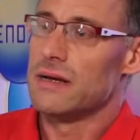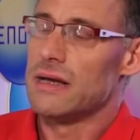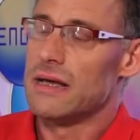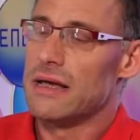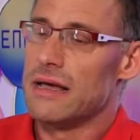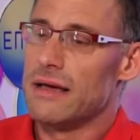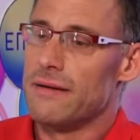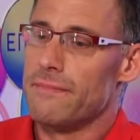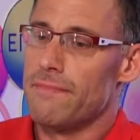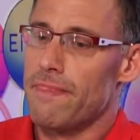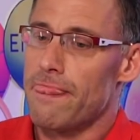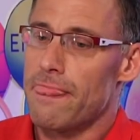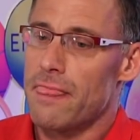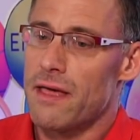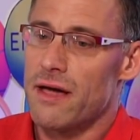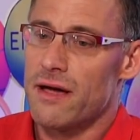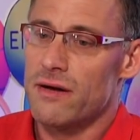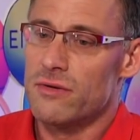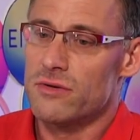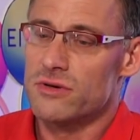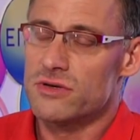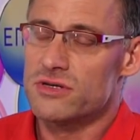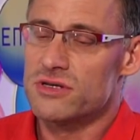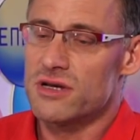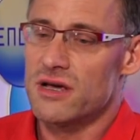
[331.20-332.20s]
I
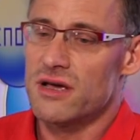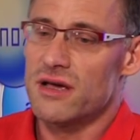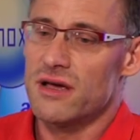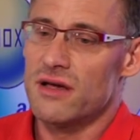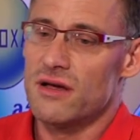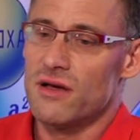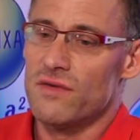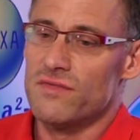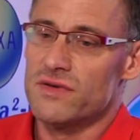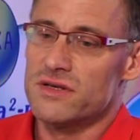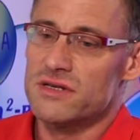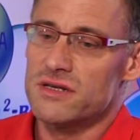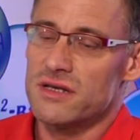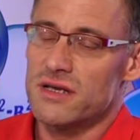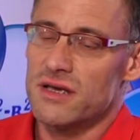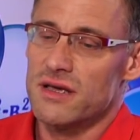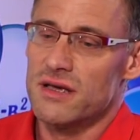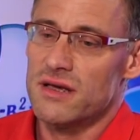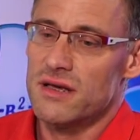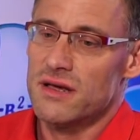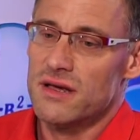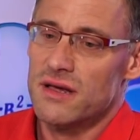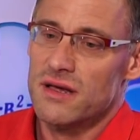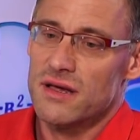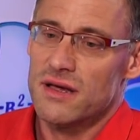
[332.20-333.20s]
would obviously,
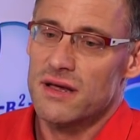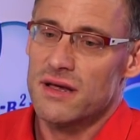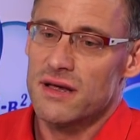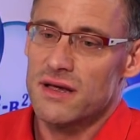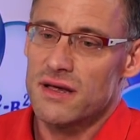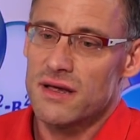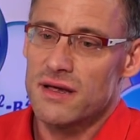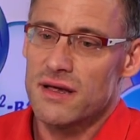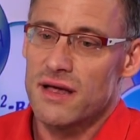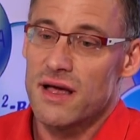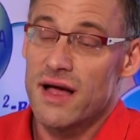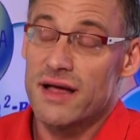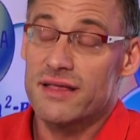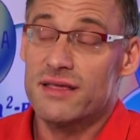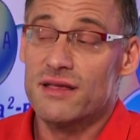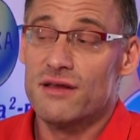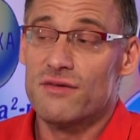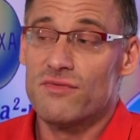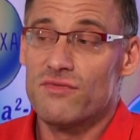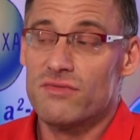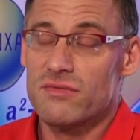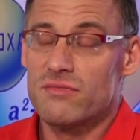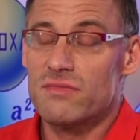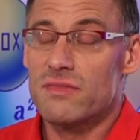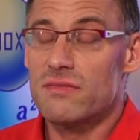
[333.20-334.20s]
I
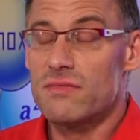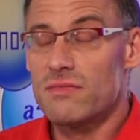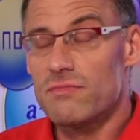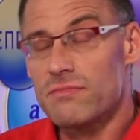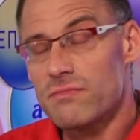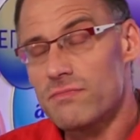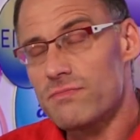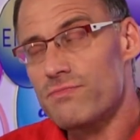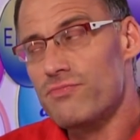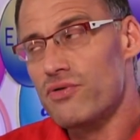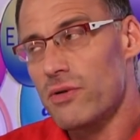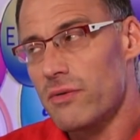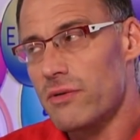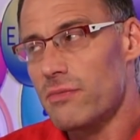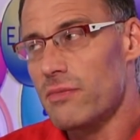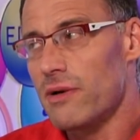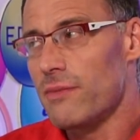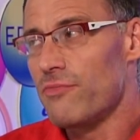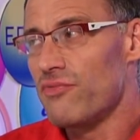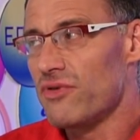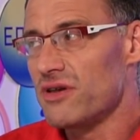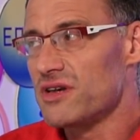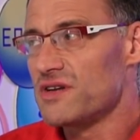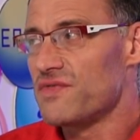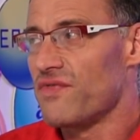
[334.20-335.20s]
didn't, probably my
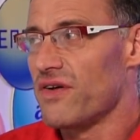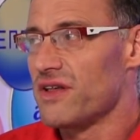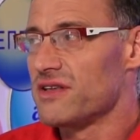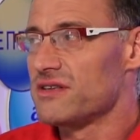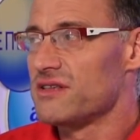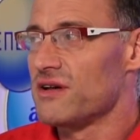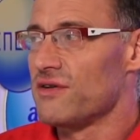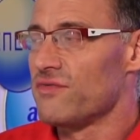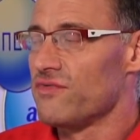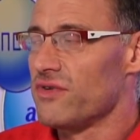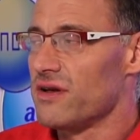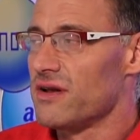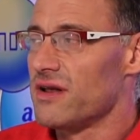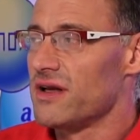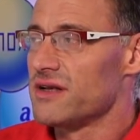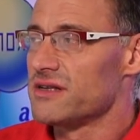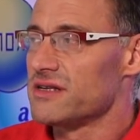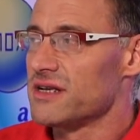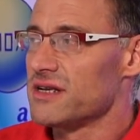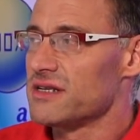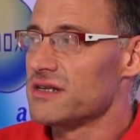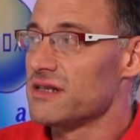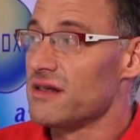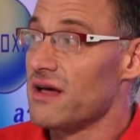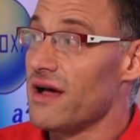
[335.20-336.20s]
British friends don't realise
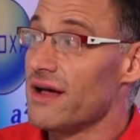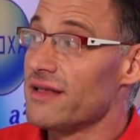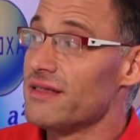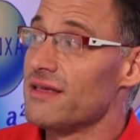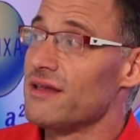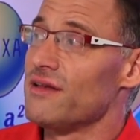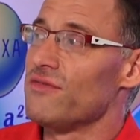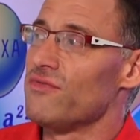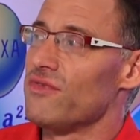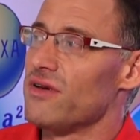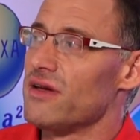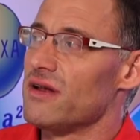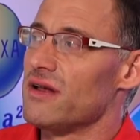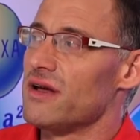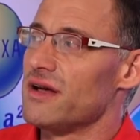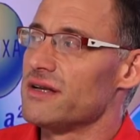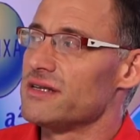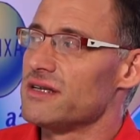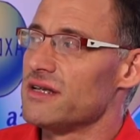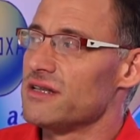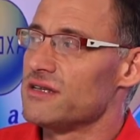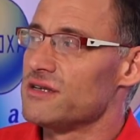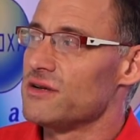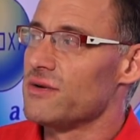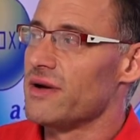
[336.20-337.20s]
this, and I didn't realise
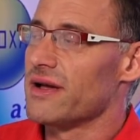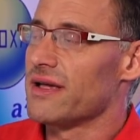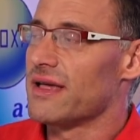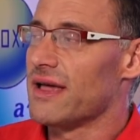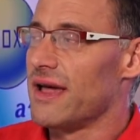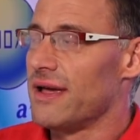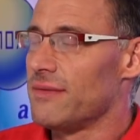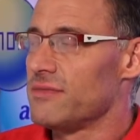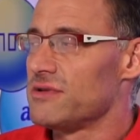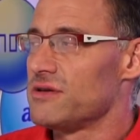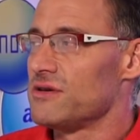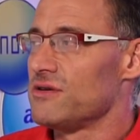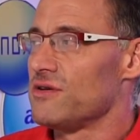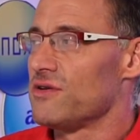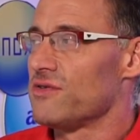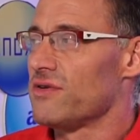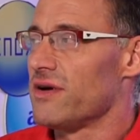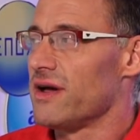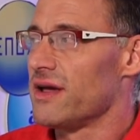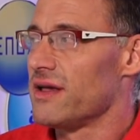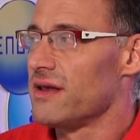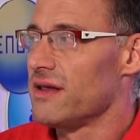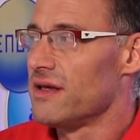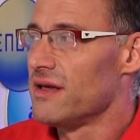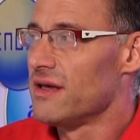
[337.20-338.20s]
it till I came to
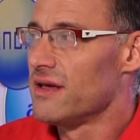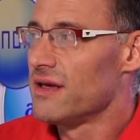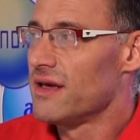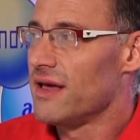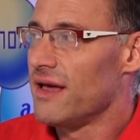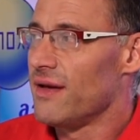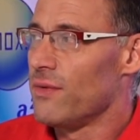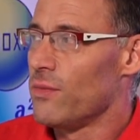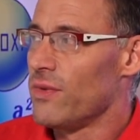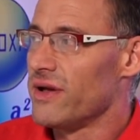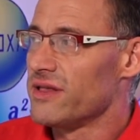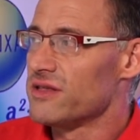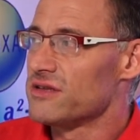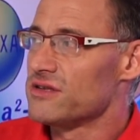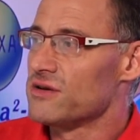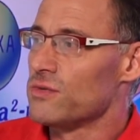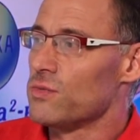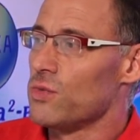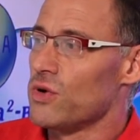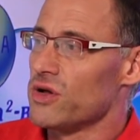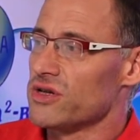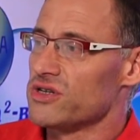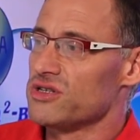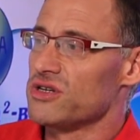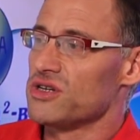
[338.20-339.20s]
Ukraine and went to
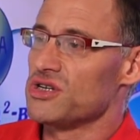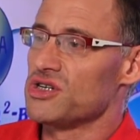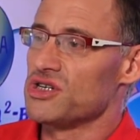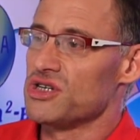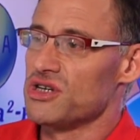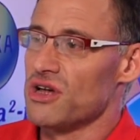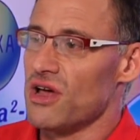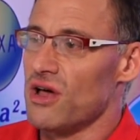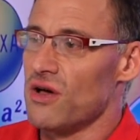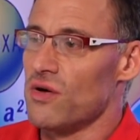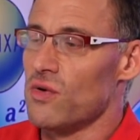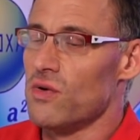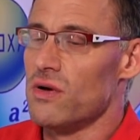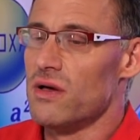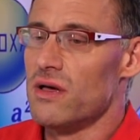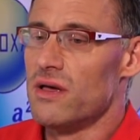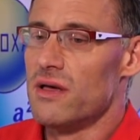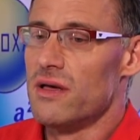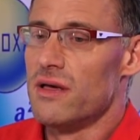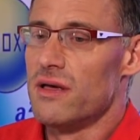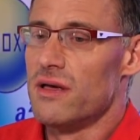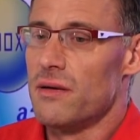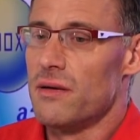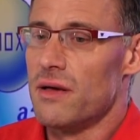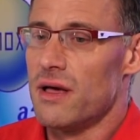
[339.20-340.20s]
watch a show
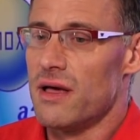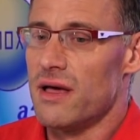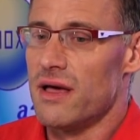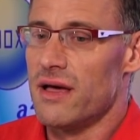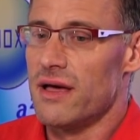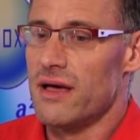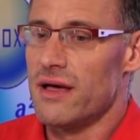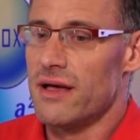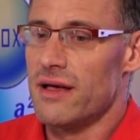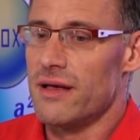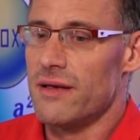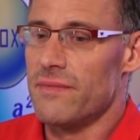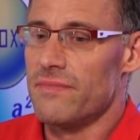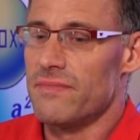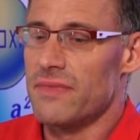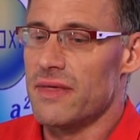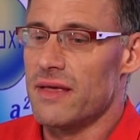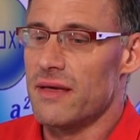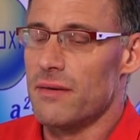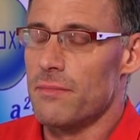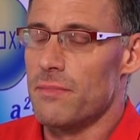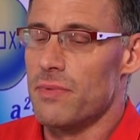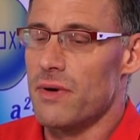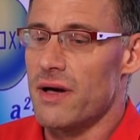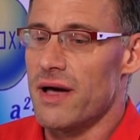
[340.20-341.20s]

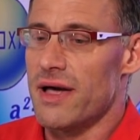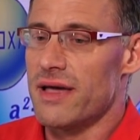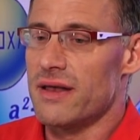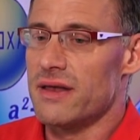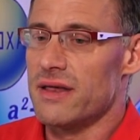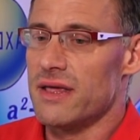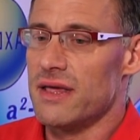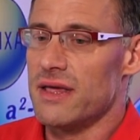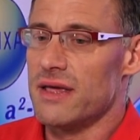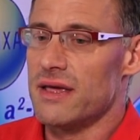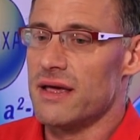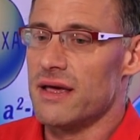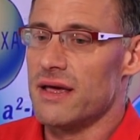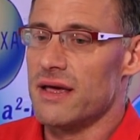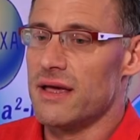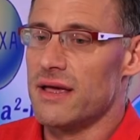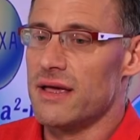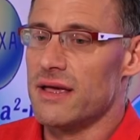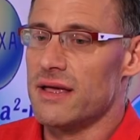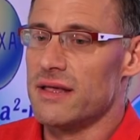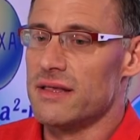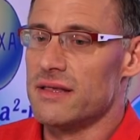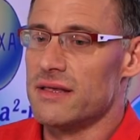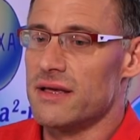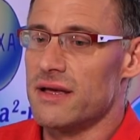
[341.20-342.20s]
by the,
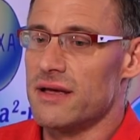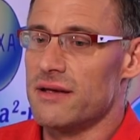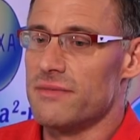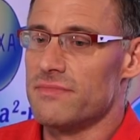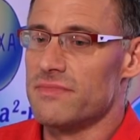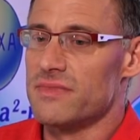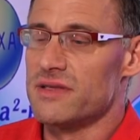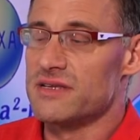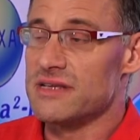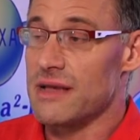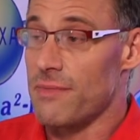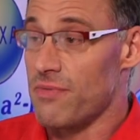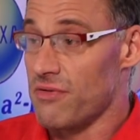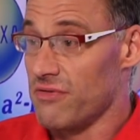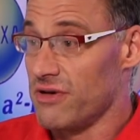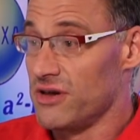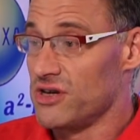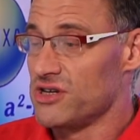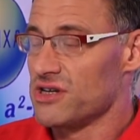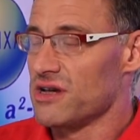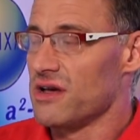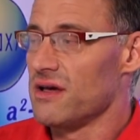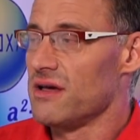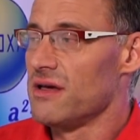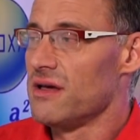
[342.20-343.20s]
in
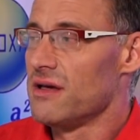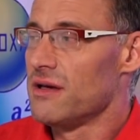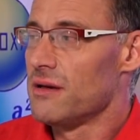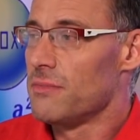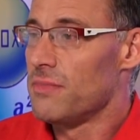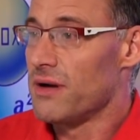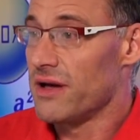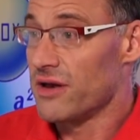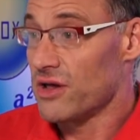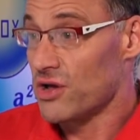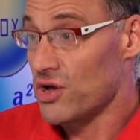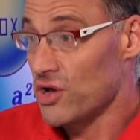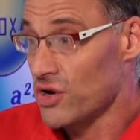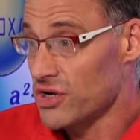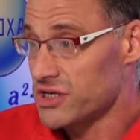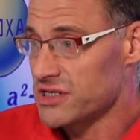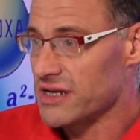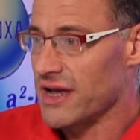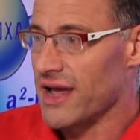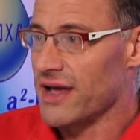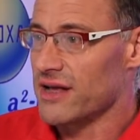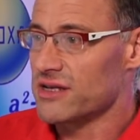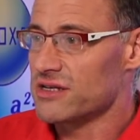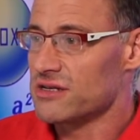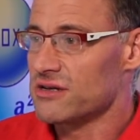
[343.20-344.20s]
Zaporizhia by the
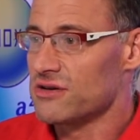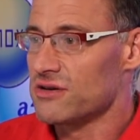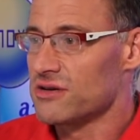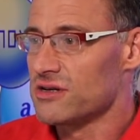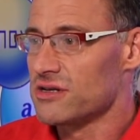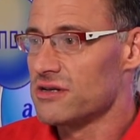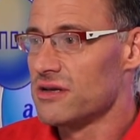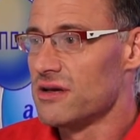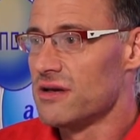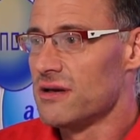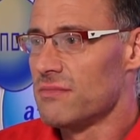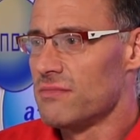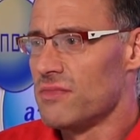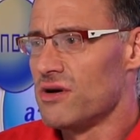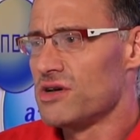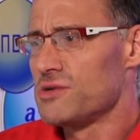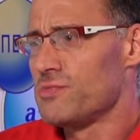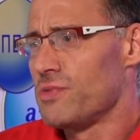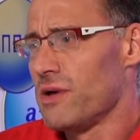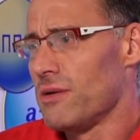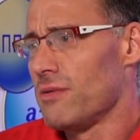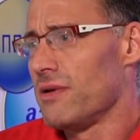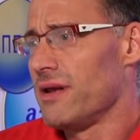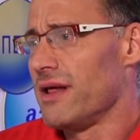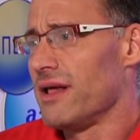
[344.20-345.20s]
Cossacks, because most
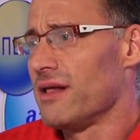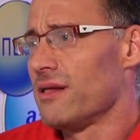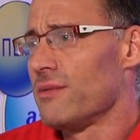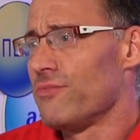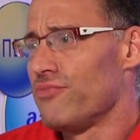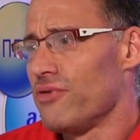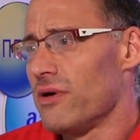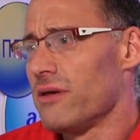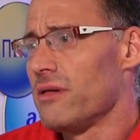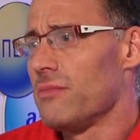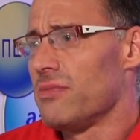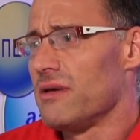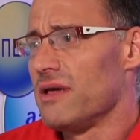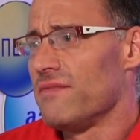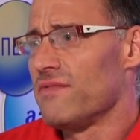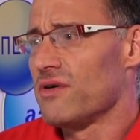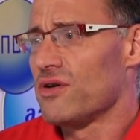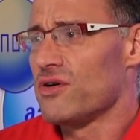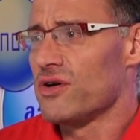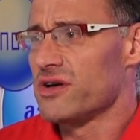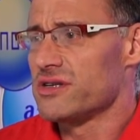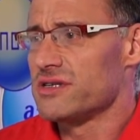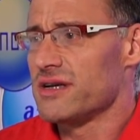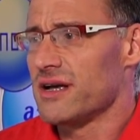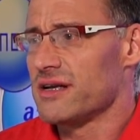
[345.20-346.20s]
people in England probably believe the
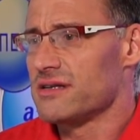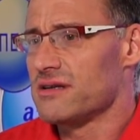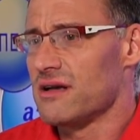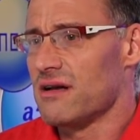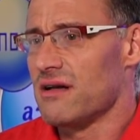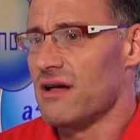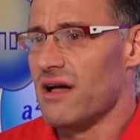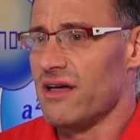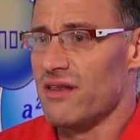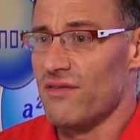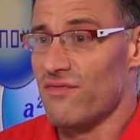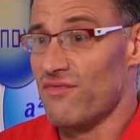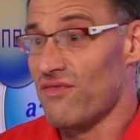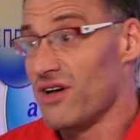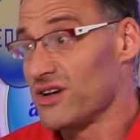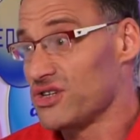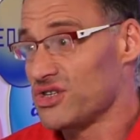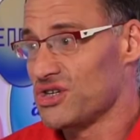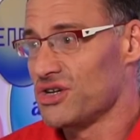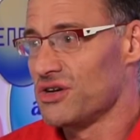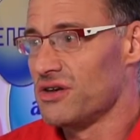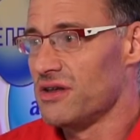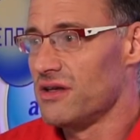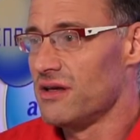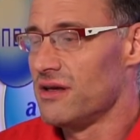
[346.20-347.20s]
Cossacks are kind of
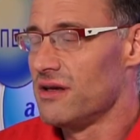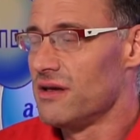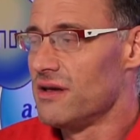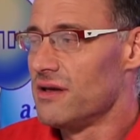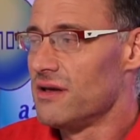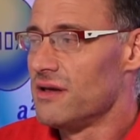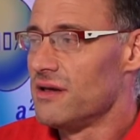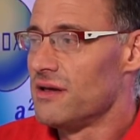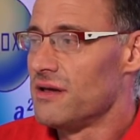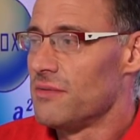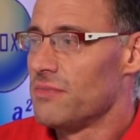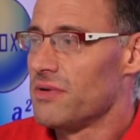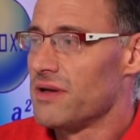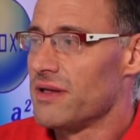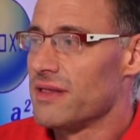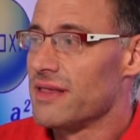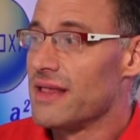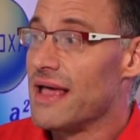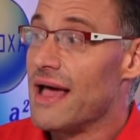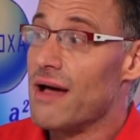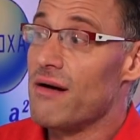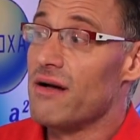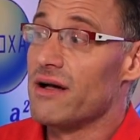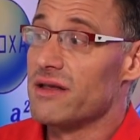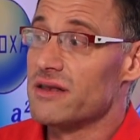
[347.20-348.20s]
Russian, but
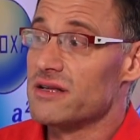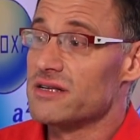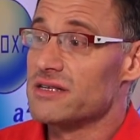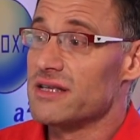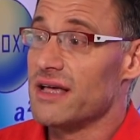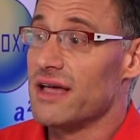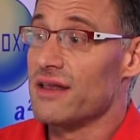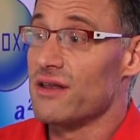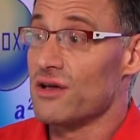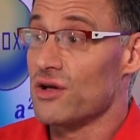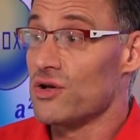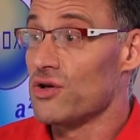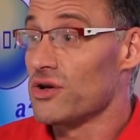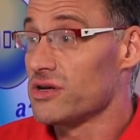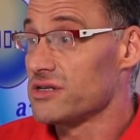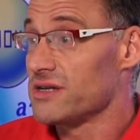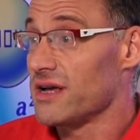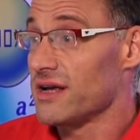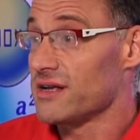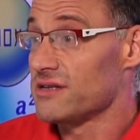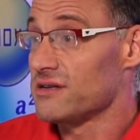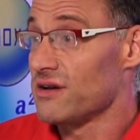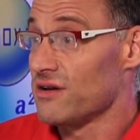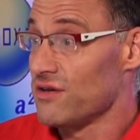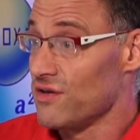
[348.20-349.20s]
now I understand that
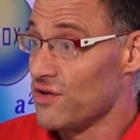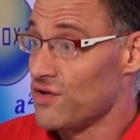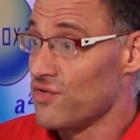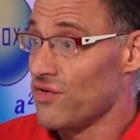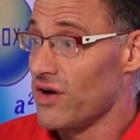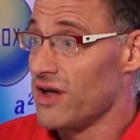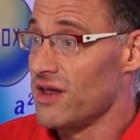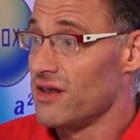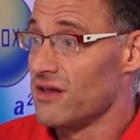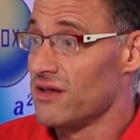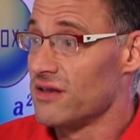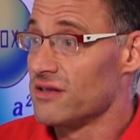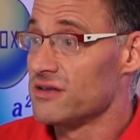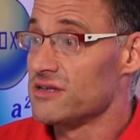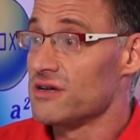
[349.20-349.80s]
Cossacks are Ukrainian.